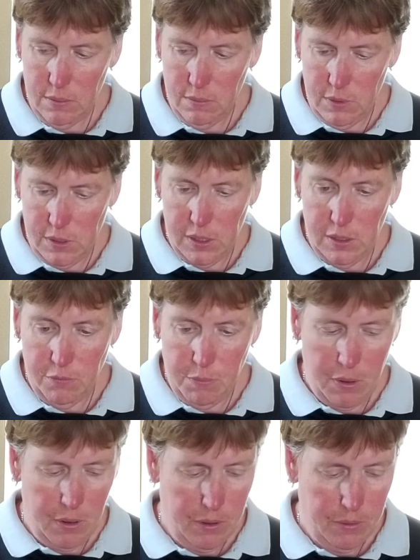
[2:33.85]
reserve
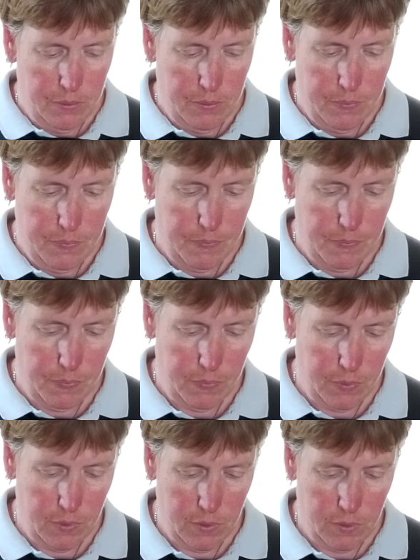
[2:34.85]
pile,
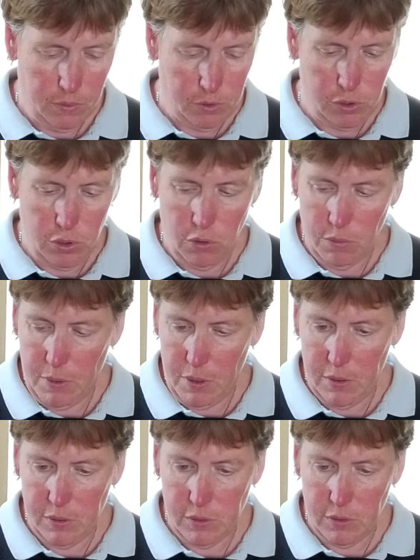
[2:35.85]
or stock
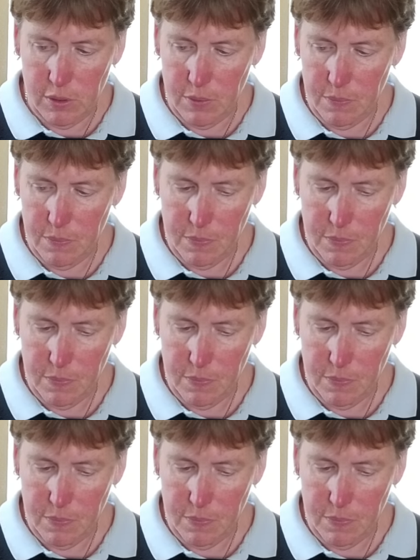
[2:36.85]
pile, sorry,